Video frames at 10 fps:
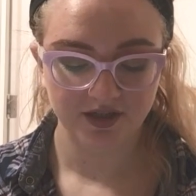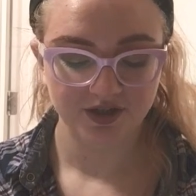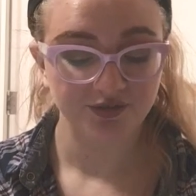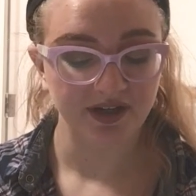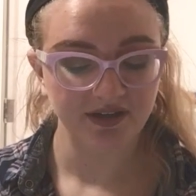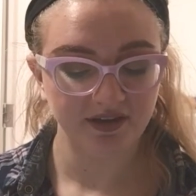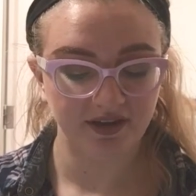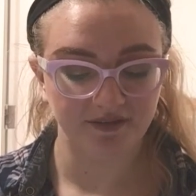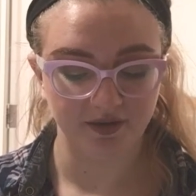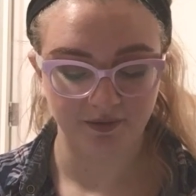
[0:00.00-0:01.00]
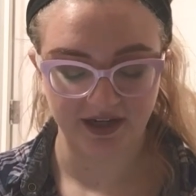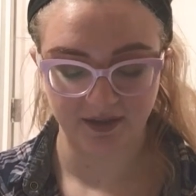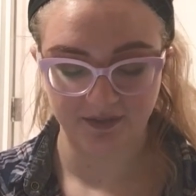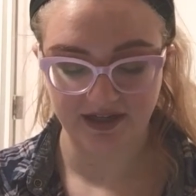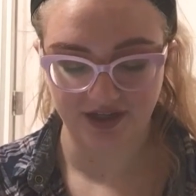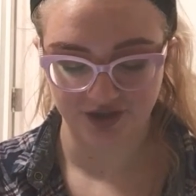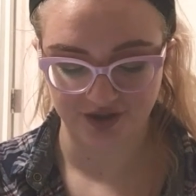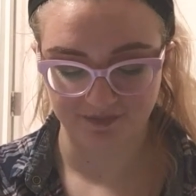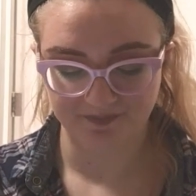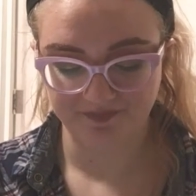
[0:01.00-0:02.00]
Strength of the
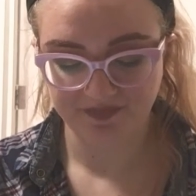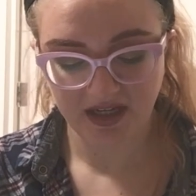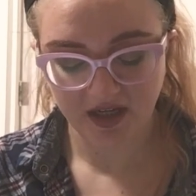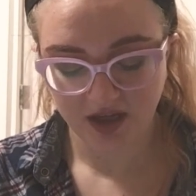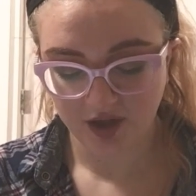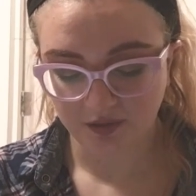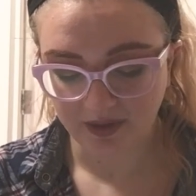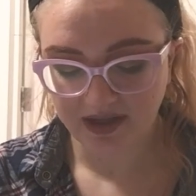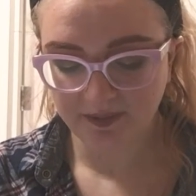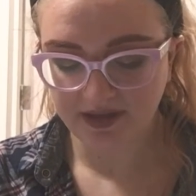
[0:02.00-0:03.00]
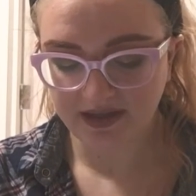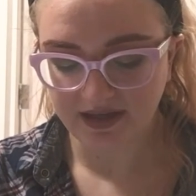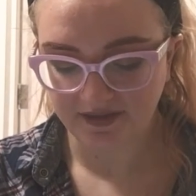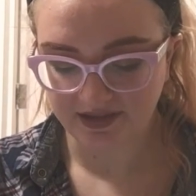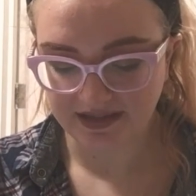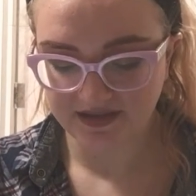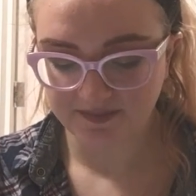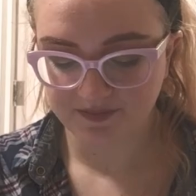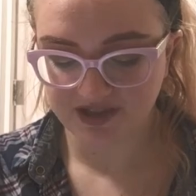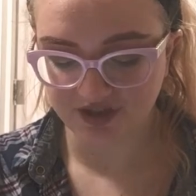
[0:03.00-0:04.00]
recommendation. Grade B evidence
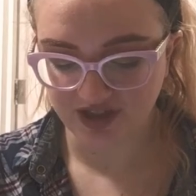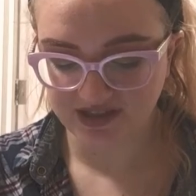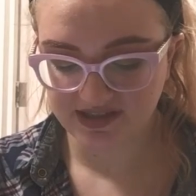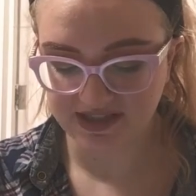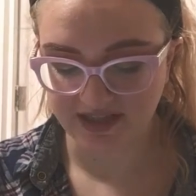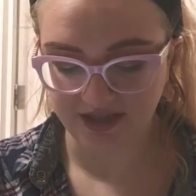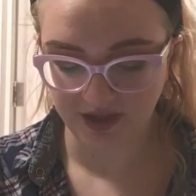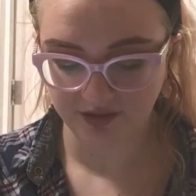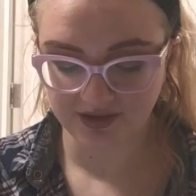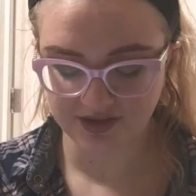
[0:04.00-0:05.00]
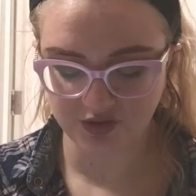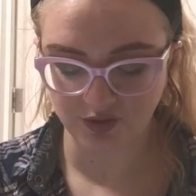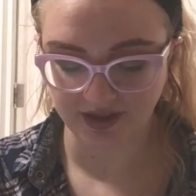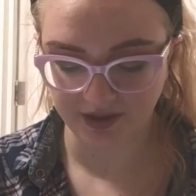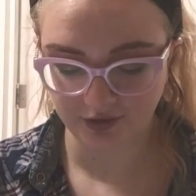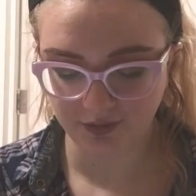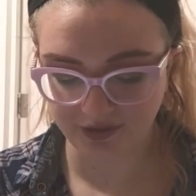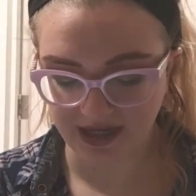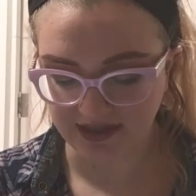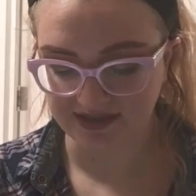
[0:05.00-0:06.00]
suggests that adherence to clinical
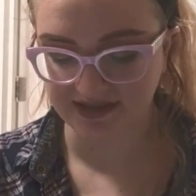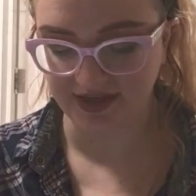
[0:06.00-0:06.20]
practice